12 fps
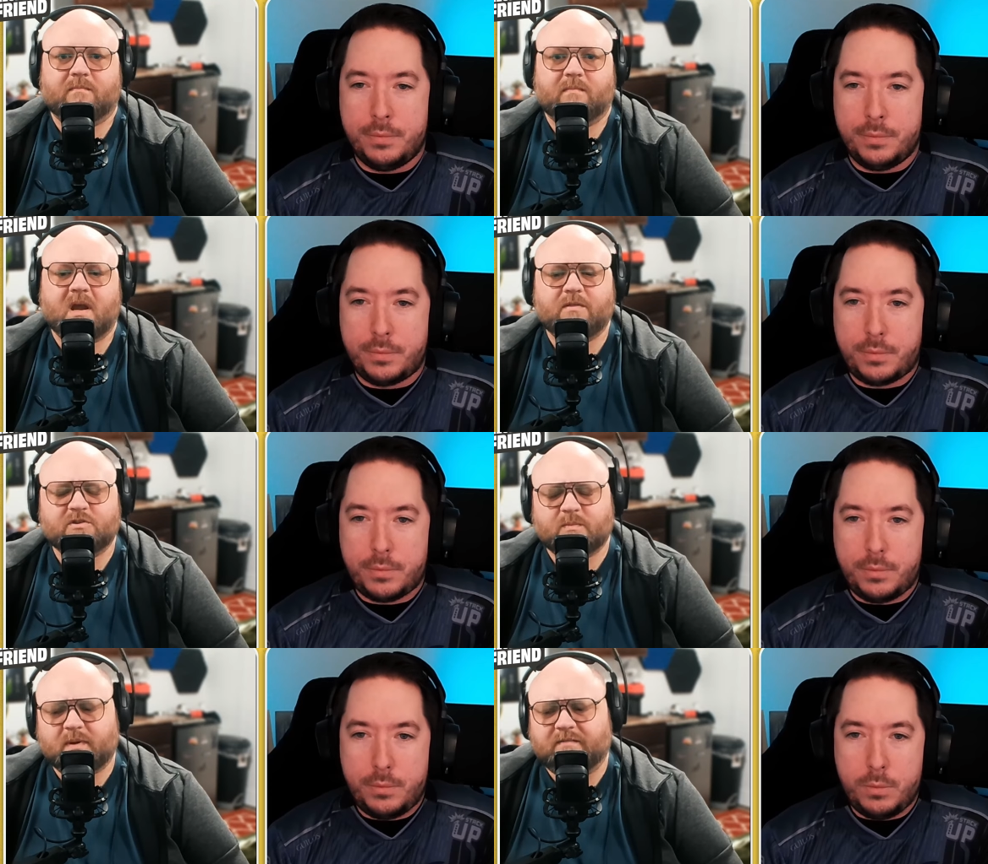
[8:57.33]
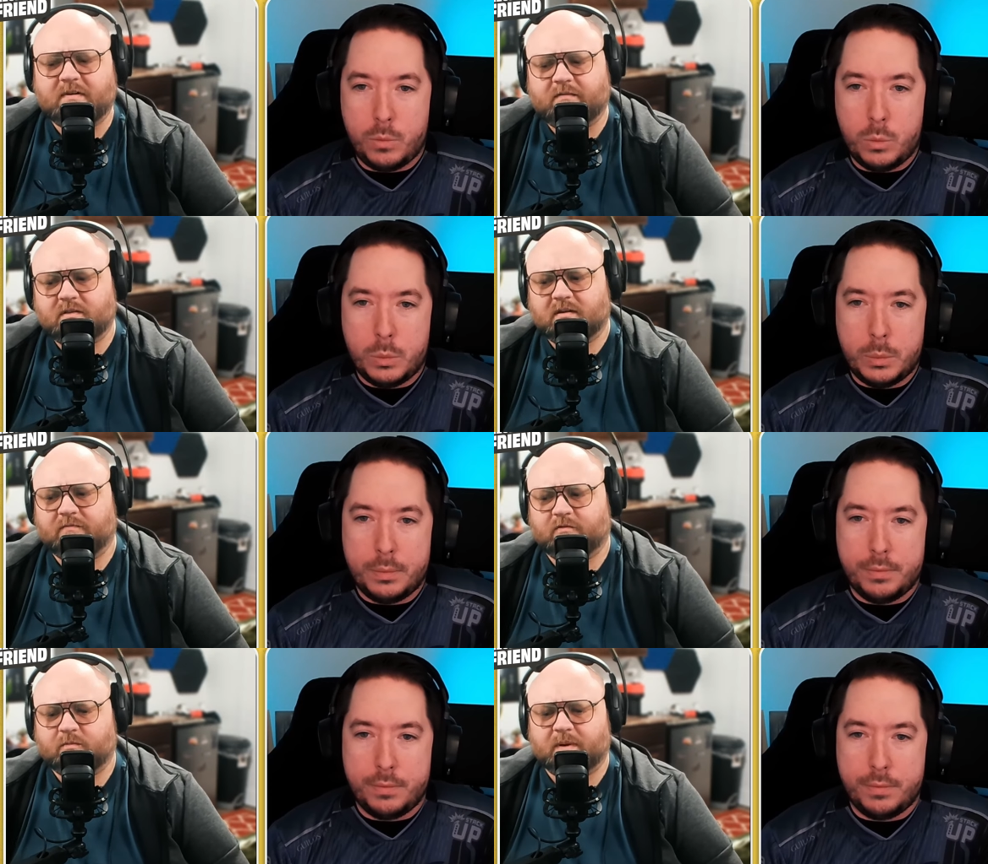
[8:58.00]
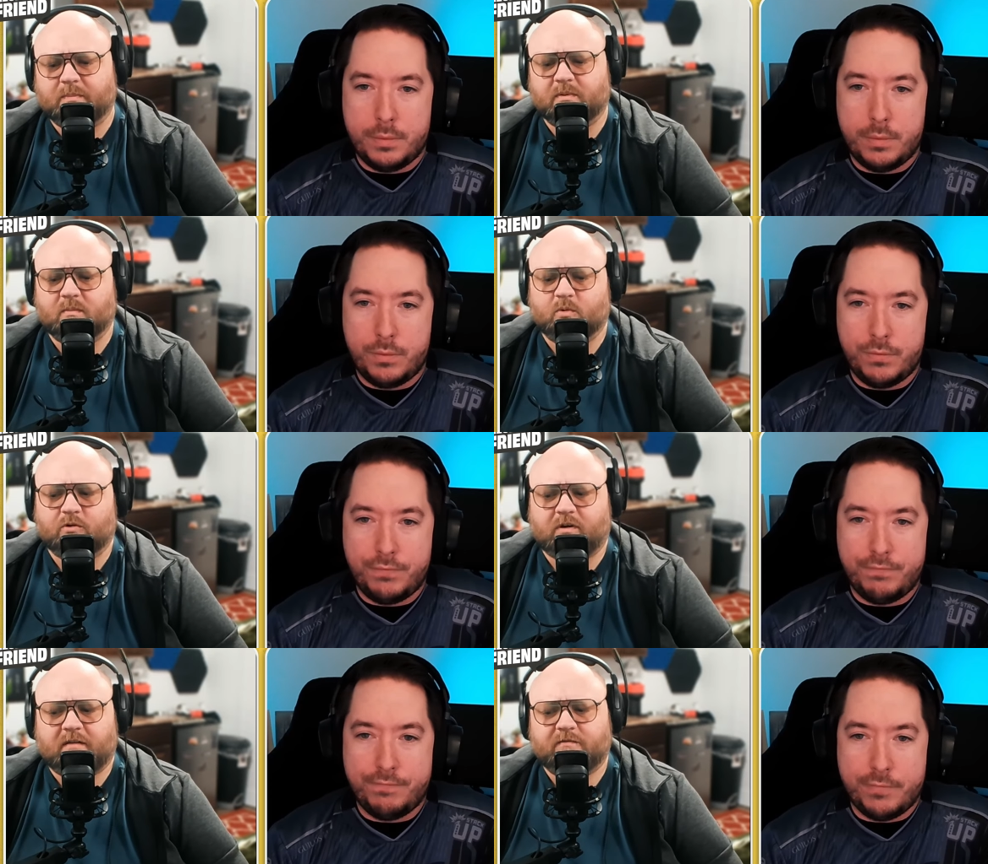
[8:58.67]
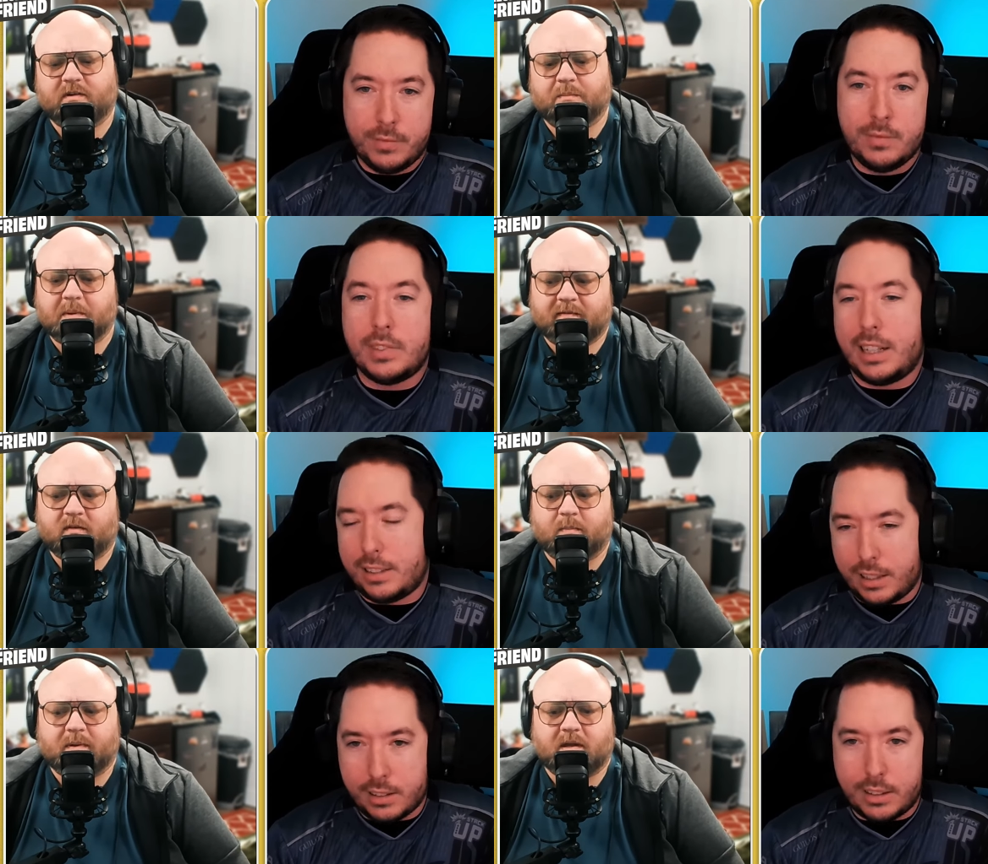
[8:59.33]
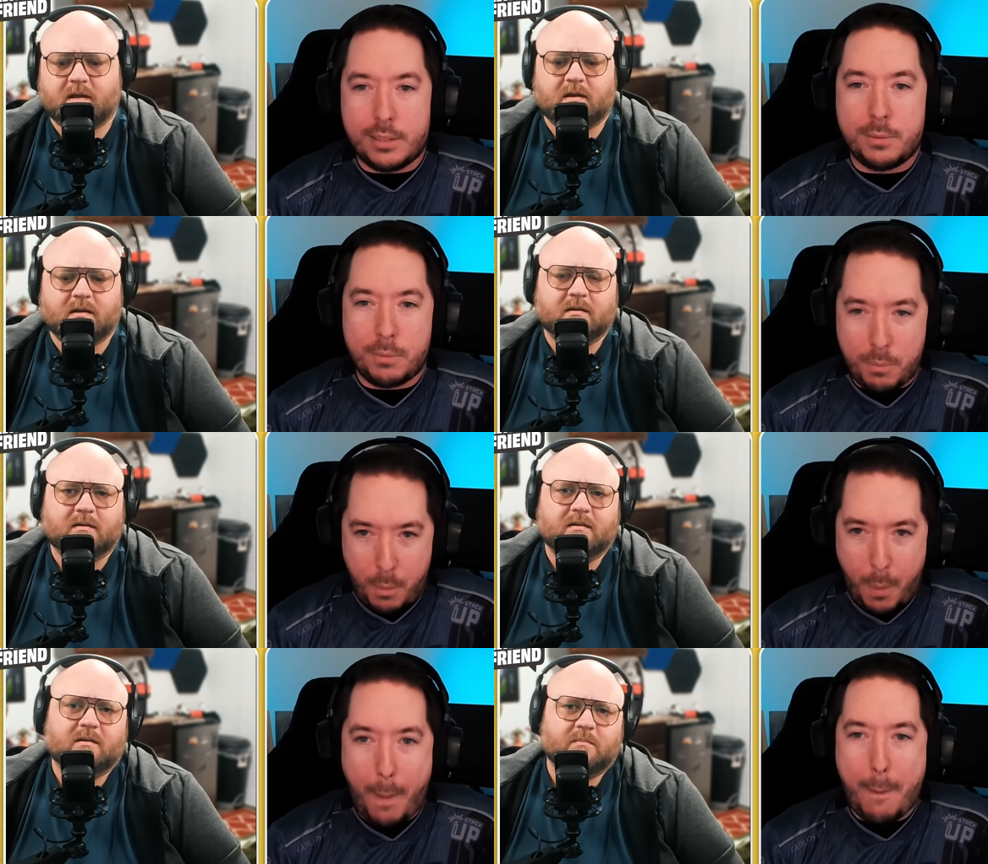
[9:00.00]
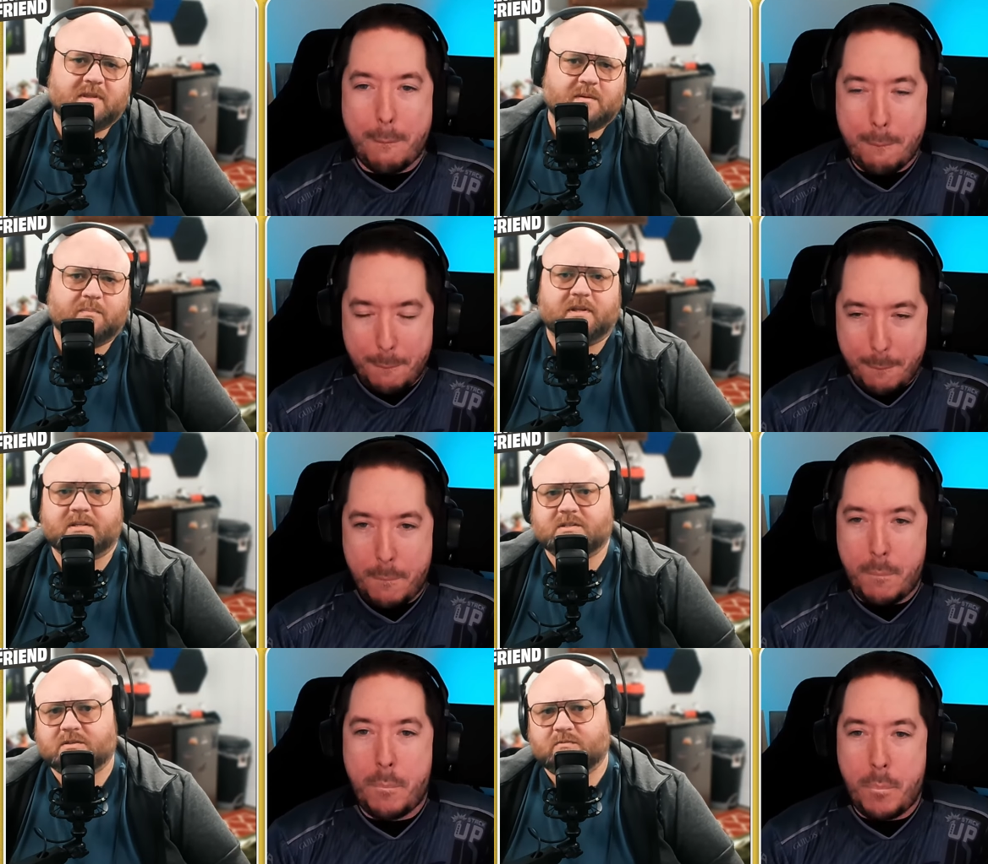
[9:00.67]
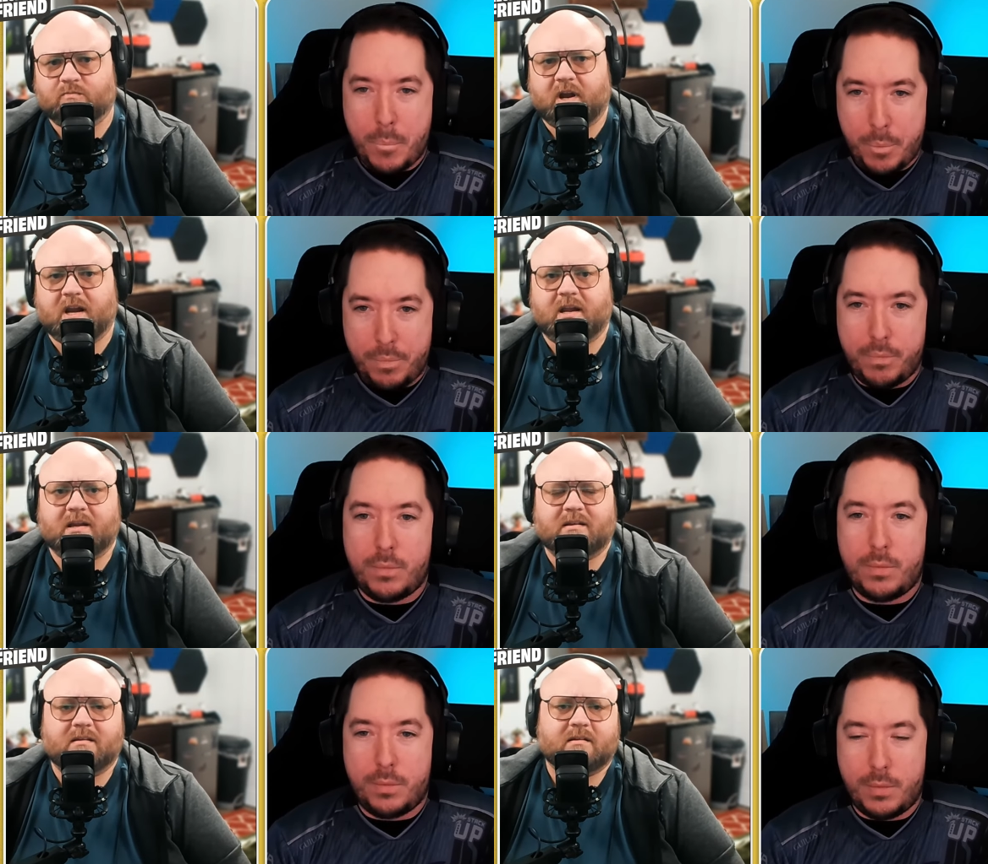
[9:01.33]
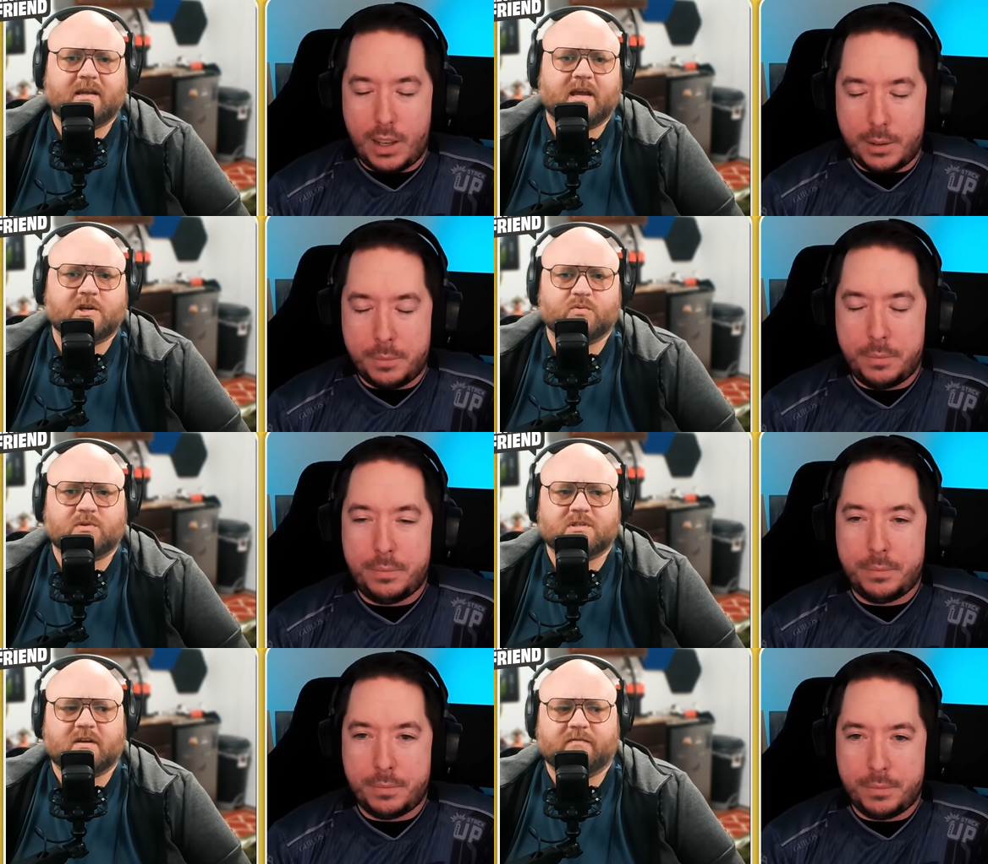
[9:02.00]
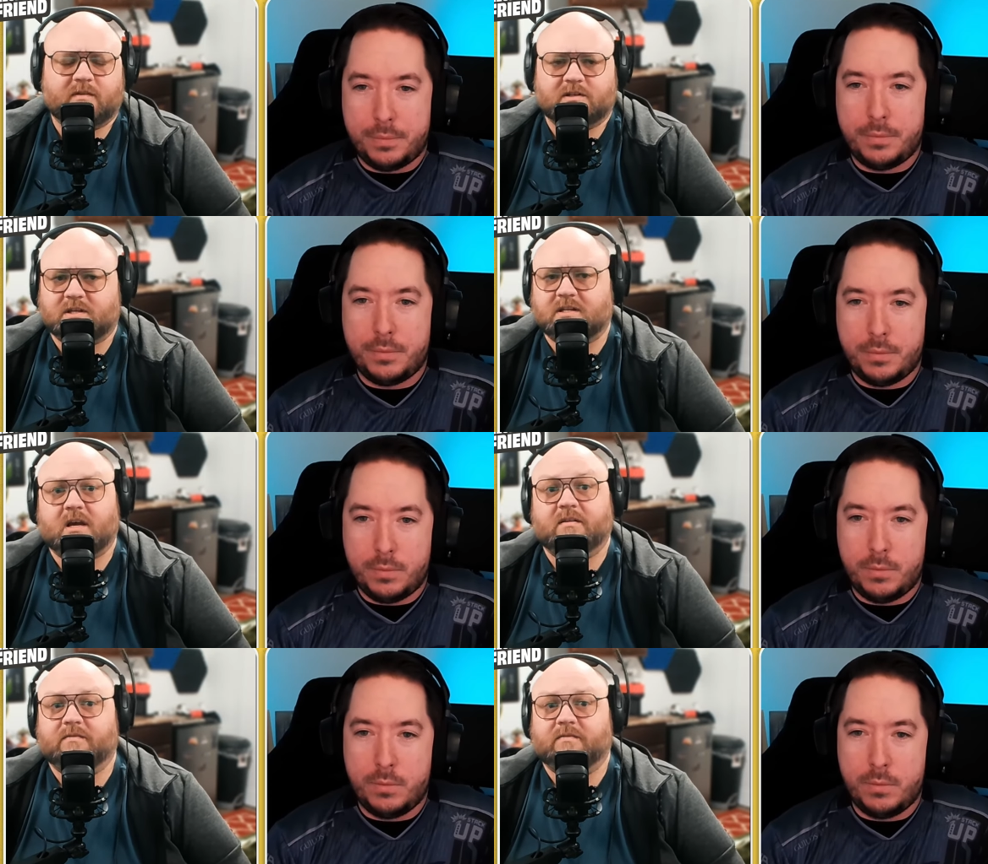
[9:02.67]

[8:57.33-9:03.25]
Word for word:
Speaker 1: and there's a bit of everything for people in Warcraft. You get exactly. Mythic Plus rating, casual stuff. There's a ton